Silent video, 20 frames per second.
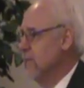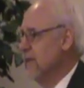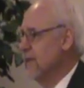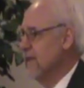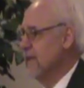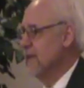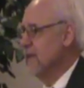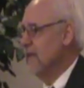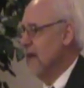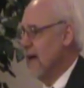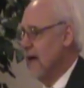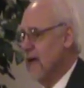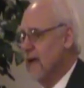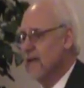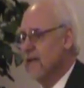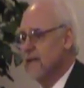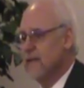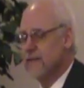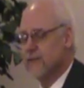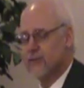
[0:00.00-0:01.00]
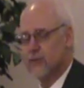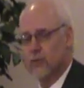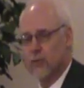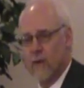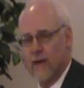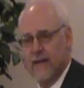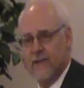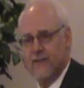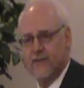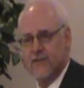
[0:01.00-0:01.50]
but that God in his
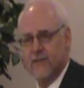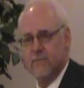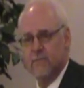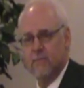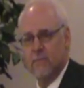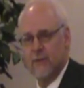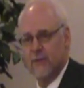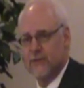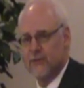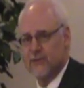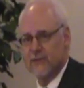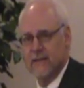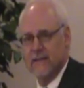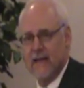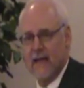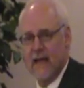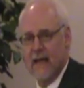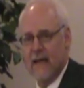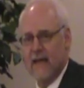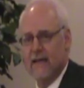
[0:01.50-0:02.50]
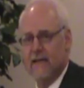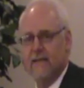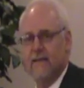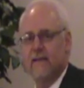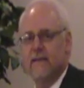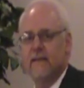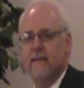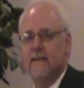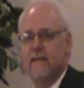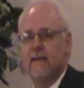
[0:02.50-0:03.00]
grace and mercy
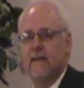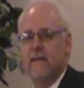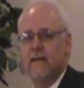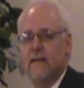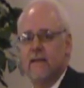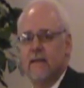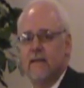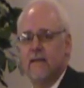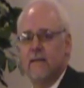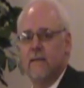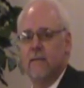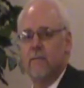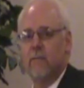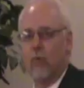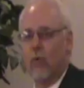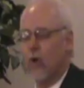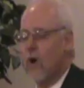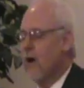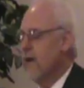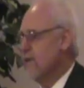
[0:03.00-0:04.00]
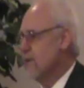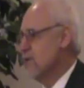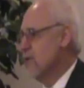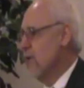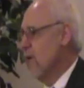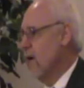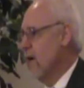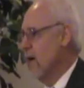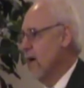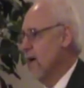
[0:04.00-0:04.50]
had brought
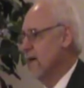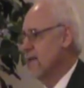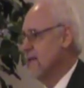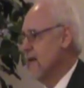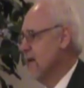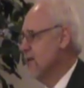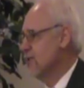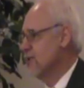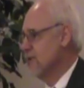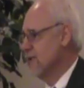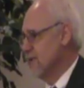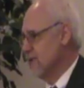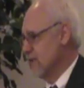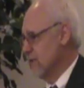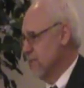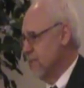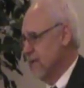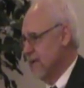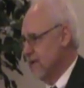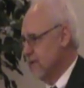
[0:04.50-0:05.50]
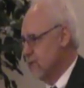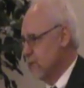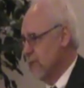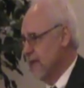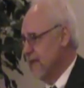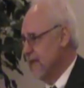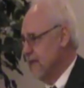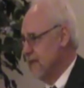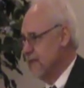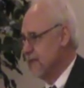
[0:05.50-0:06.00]
to our attention some things
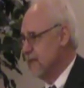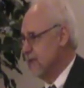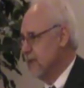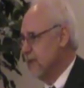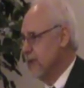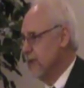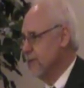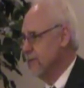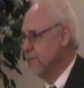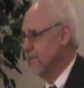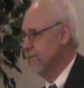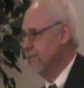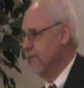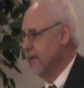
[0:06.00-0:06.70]
we needed to know.